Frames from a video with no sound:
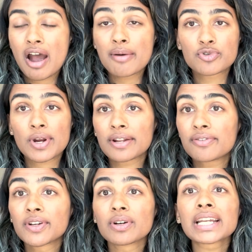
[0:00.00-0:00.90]
trying to
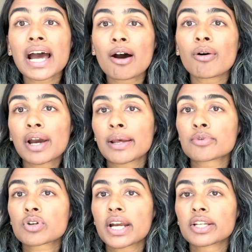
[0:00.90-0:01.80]
figure it out, and I'm
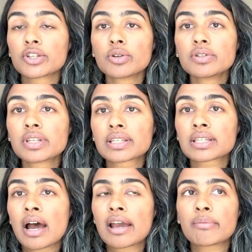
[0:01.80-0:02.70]
trying to use this
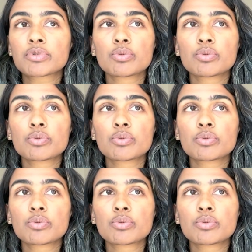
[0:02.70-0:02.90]
time to